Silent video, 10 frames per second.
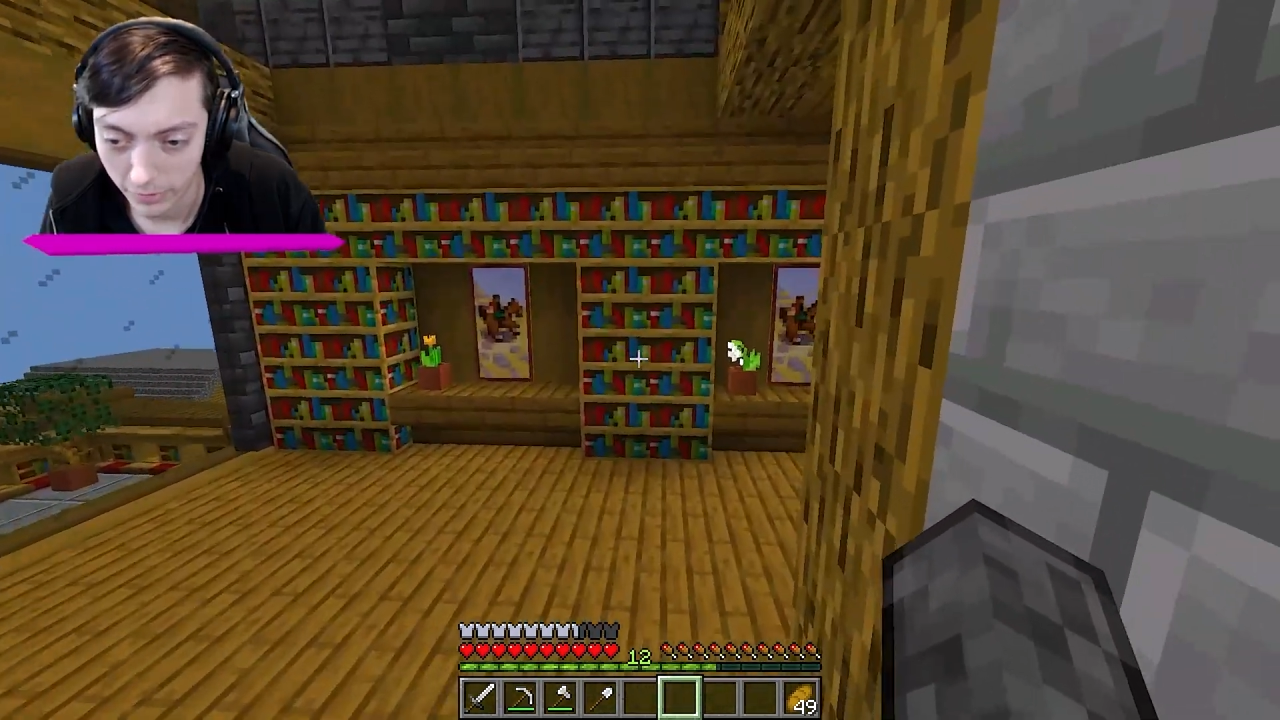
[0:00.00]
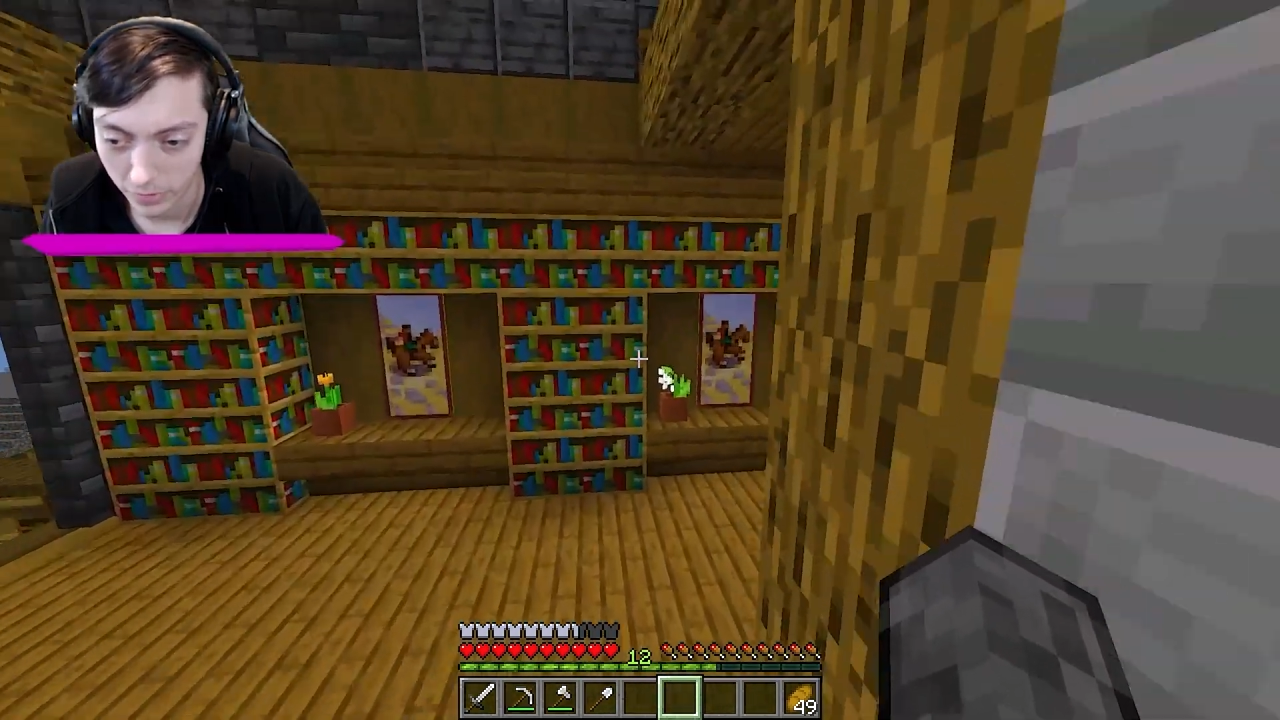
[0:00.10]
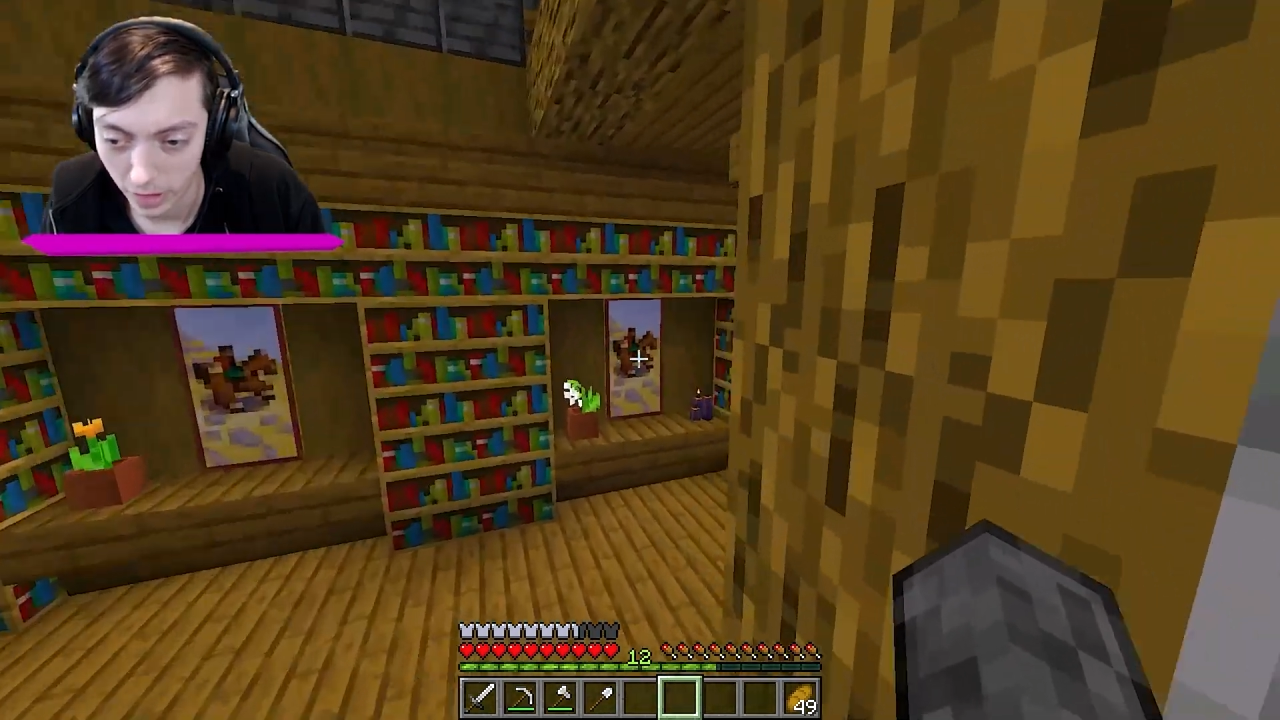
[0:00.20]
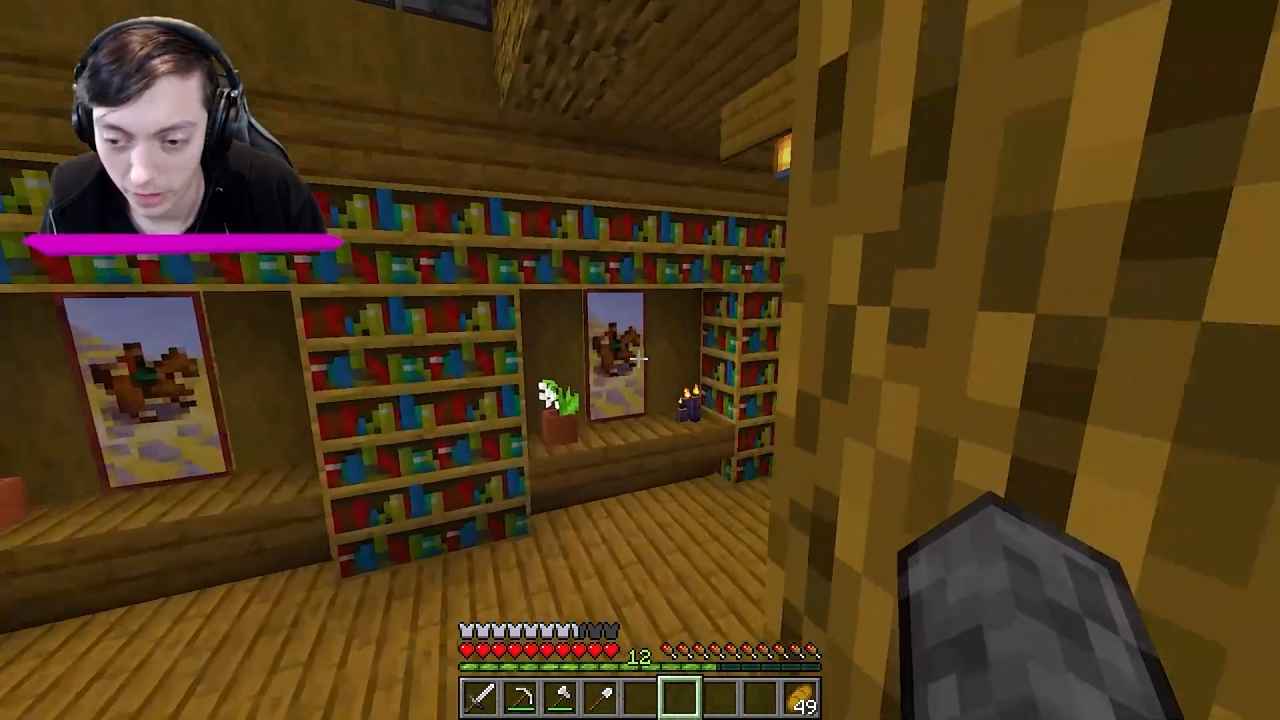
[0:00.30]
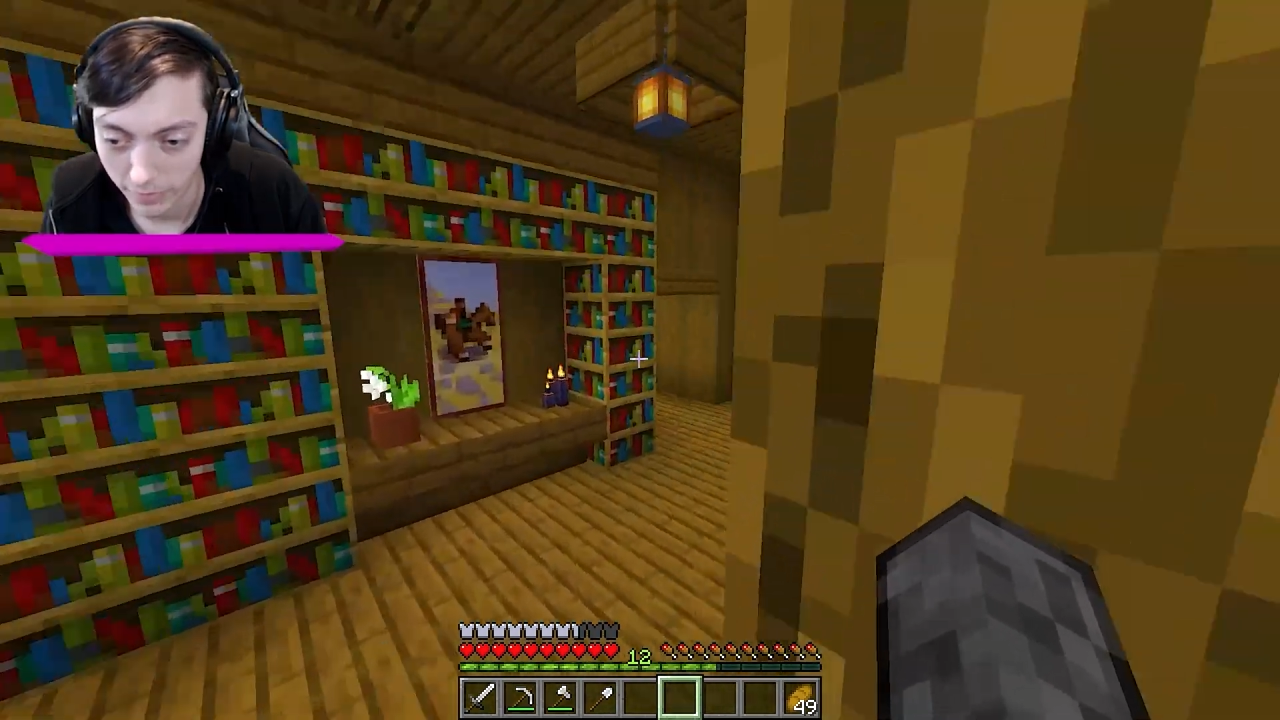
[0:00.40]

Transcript: kind of